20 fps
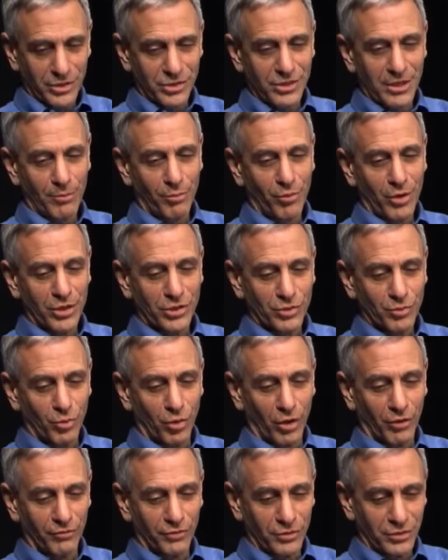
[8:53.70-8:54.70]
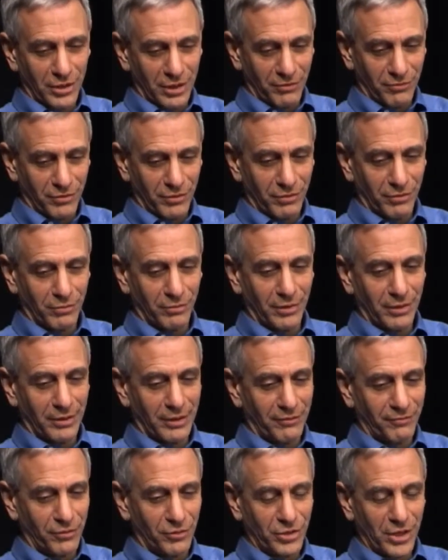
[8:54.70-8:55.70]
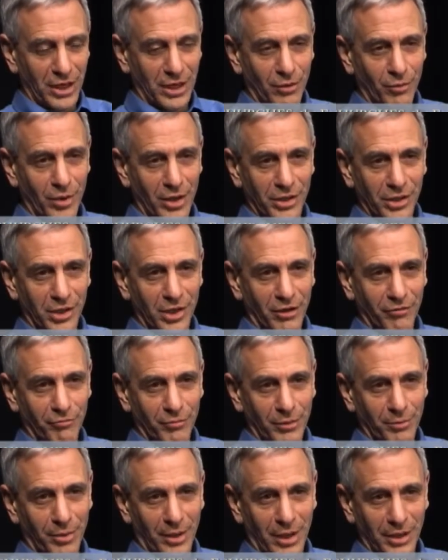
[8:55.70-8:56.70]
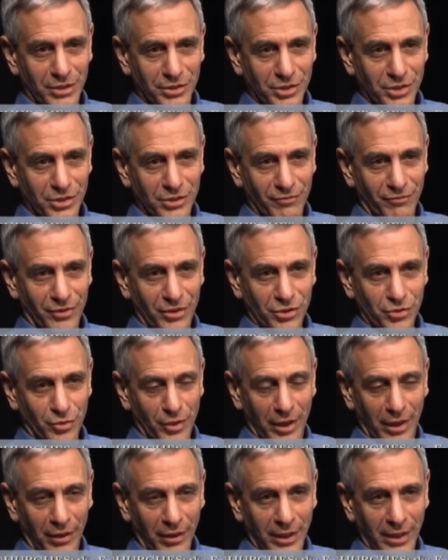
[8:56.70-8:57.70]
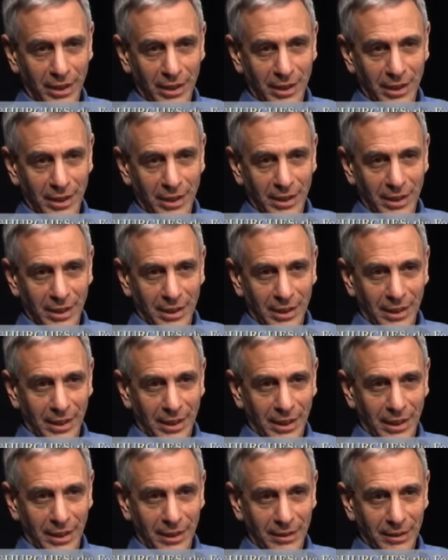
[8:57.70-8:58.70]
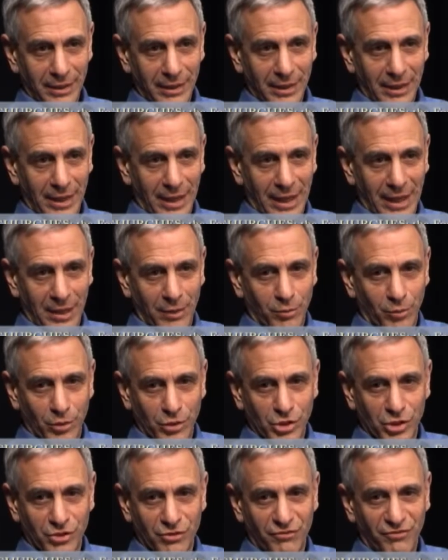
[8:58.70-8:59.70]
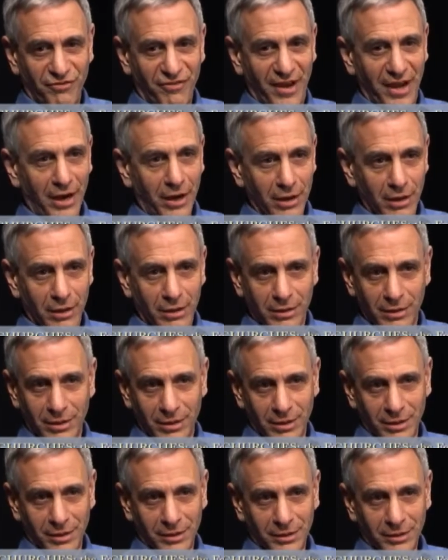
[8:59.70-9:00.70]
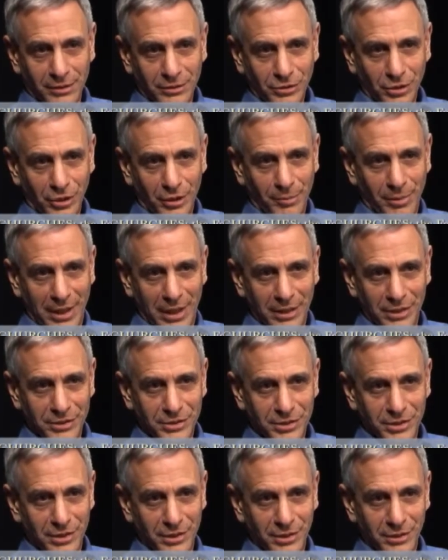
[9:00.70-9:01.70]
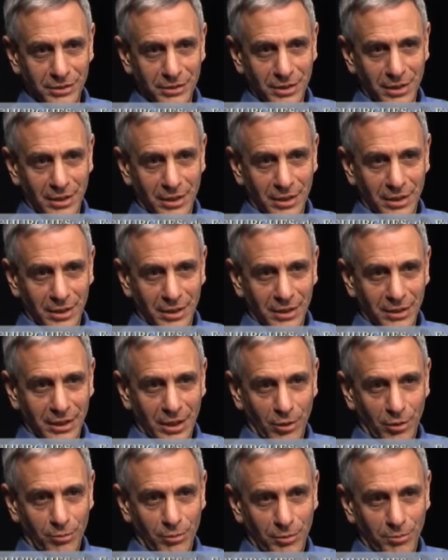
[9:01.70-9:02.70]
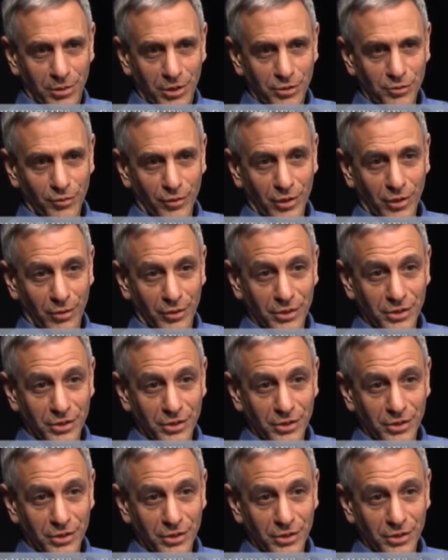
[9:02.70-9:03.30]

away the separation wall, if you, t- if you, uh, if you take away the government policies of Israel, uh, and were just fair to the Palestinians. There would be peaceful